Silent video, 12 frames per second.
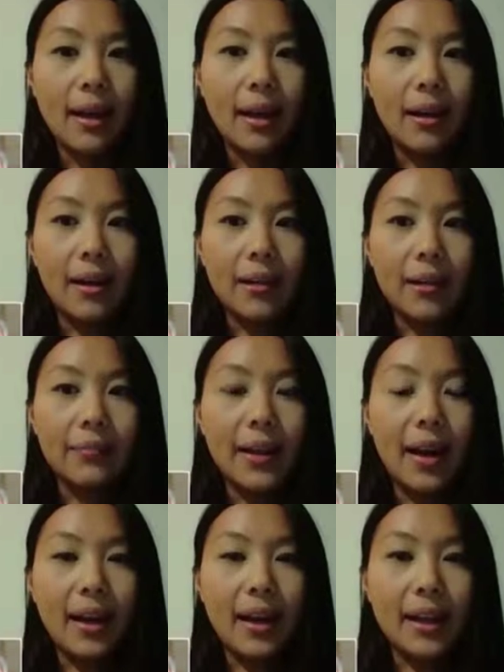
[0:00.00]

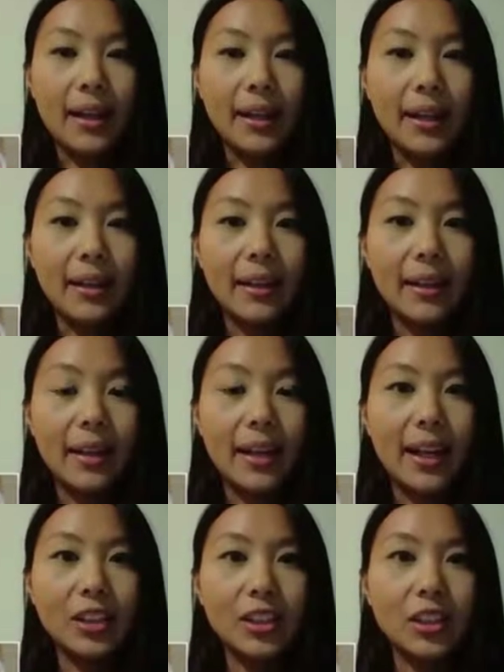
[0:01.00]
I
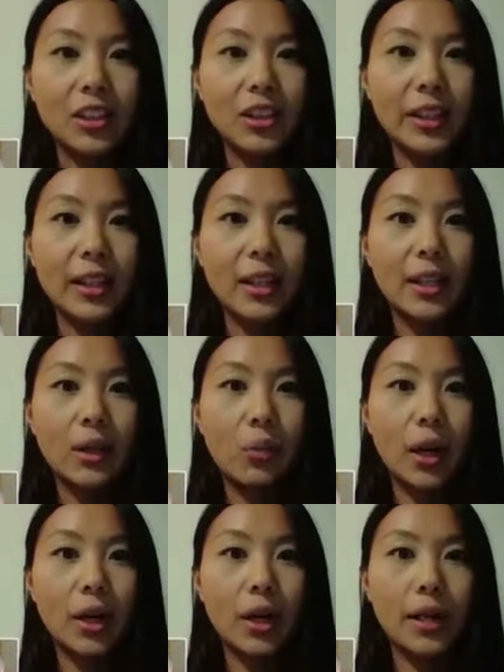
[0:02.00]
actually
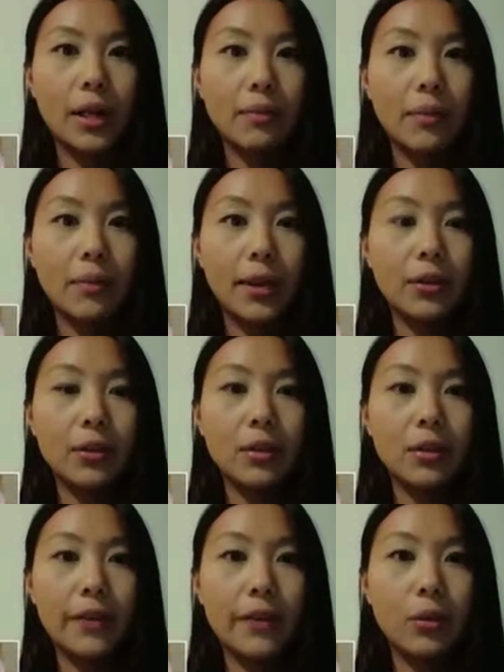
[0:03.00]
queried my
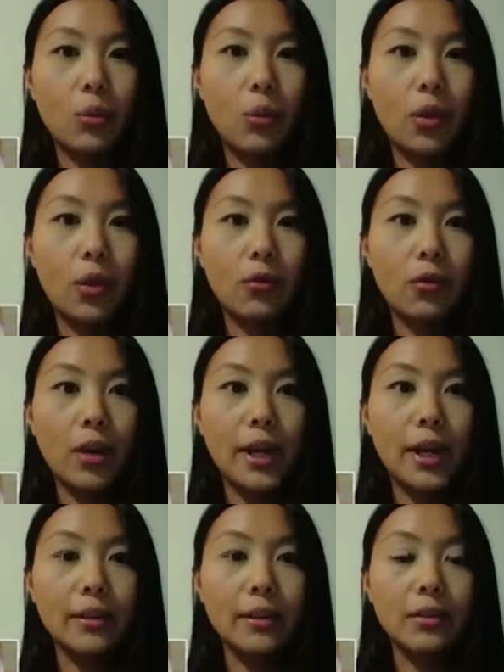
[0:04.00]
third novel, War of
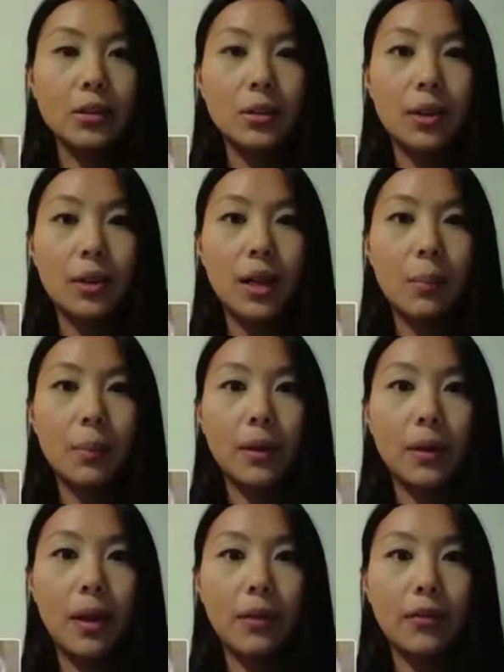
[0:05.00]
Rain, to a
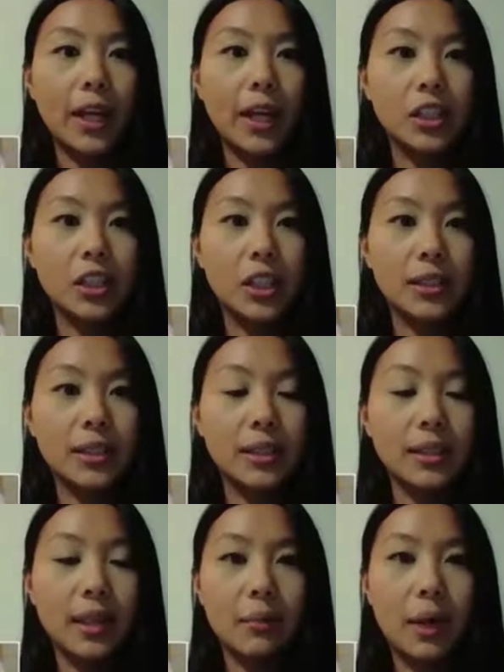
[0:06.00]
couple of
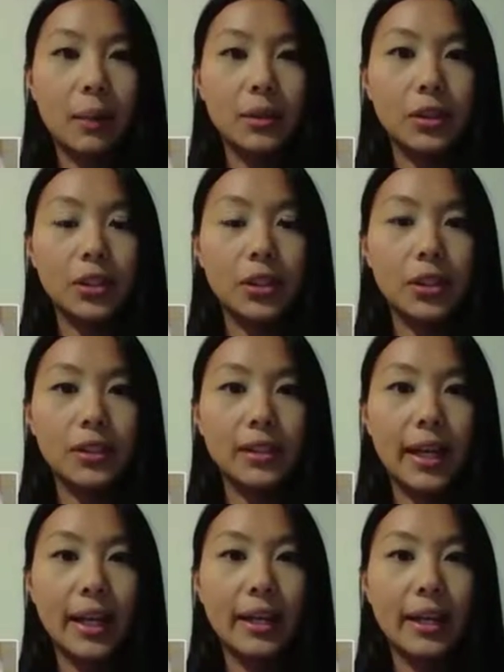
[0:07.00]
agents and
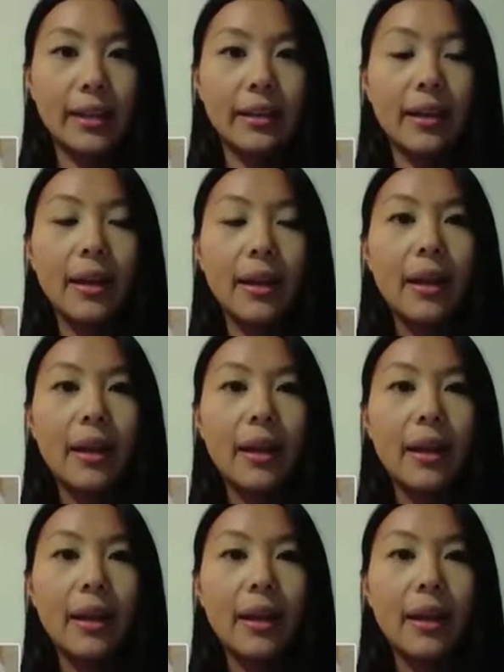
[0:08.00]
publishers, and